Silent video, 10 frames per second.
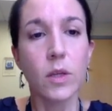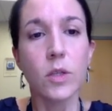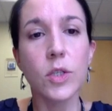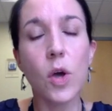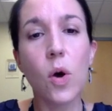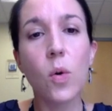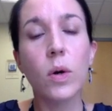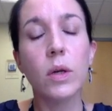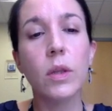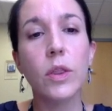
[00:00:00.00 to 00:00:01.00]

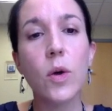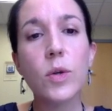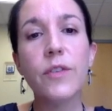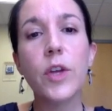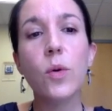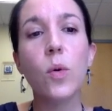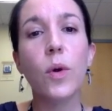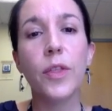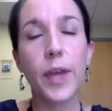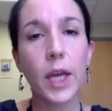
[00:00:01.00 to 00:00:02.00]
So those of you who
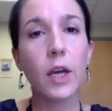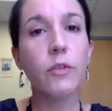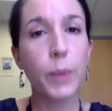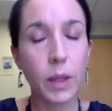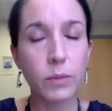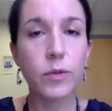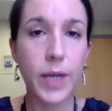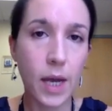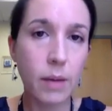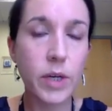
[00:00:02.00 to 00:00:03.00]
are thinking of pulmonary
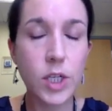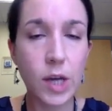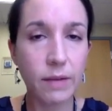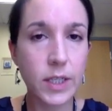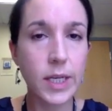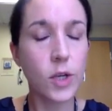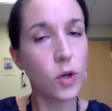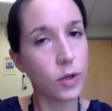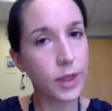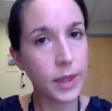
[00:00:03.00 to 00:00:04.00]
hemorrhage, obviously
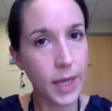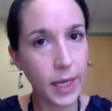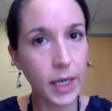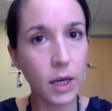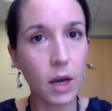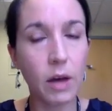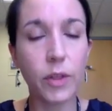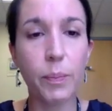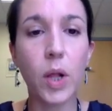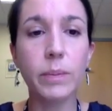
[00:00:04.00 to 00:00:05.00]
you're thinking of
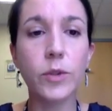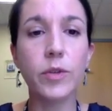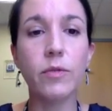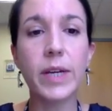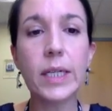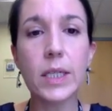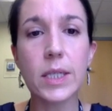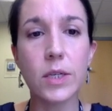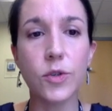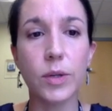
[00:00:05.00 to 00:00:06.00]
the pulmonary renal
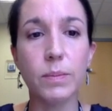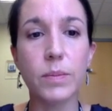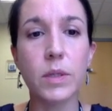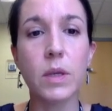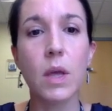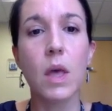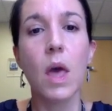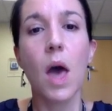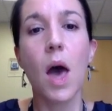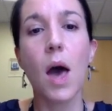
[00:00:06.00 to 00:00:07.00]
syndromes.
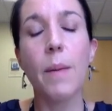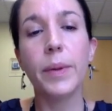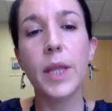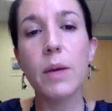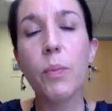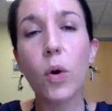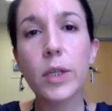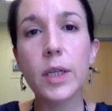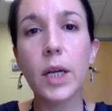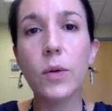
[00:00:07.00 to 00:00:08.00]
The
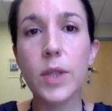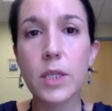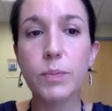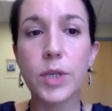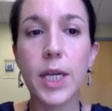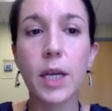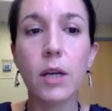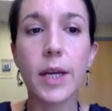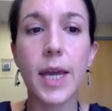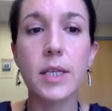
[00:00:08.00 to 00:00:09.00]
important clue in this
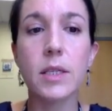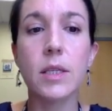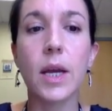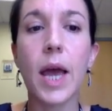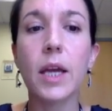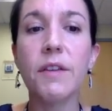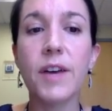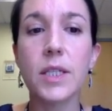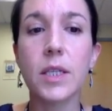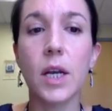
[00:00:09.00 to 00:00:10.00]
particular case is that ANCA
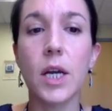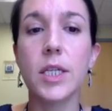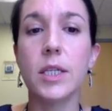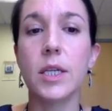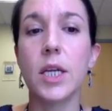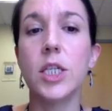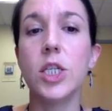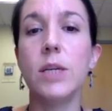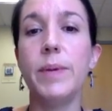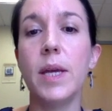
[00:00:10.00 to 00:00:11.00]
vasculitis and
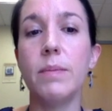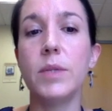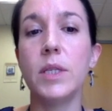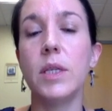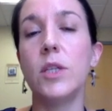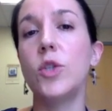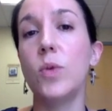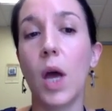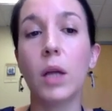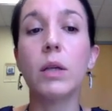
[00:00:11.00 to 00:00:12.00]
anti-GBM disease do
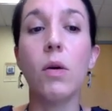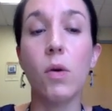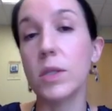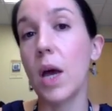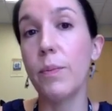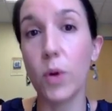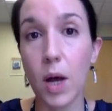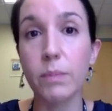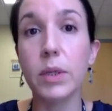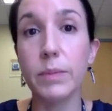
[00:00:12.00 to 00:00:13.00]
not cause
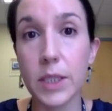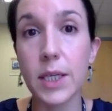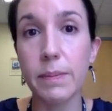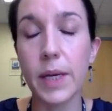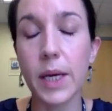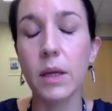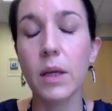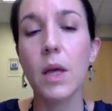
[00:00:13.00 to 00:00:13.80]
hypocomplementemia.